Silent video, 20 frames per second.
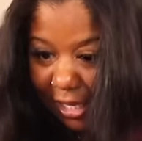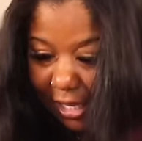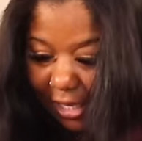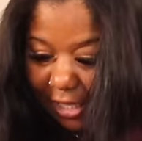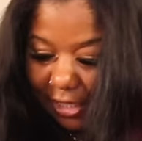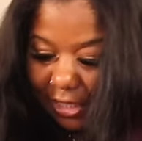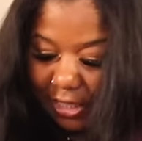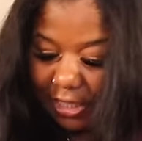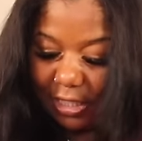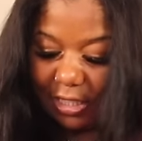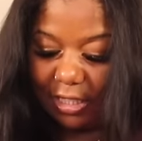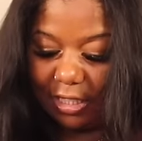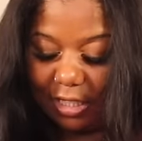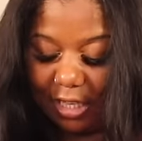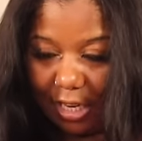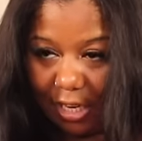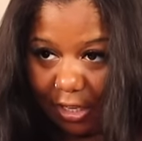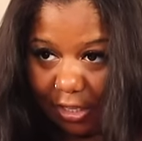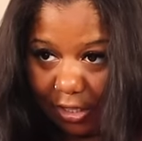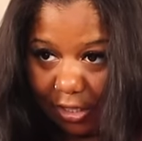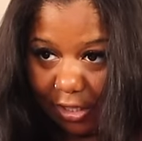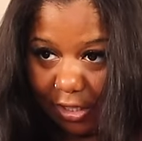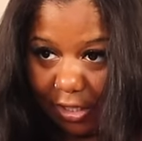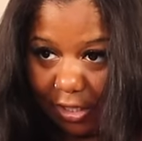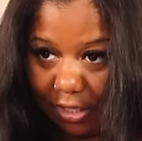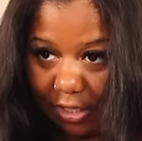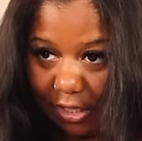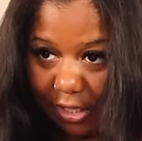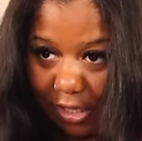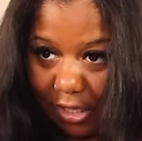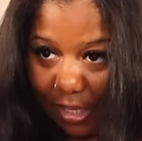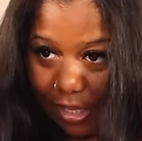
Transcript: it's still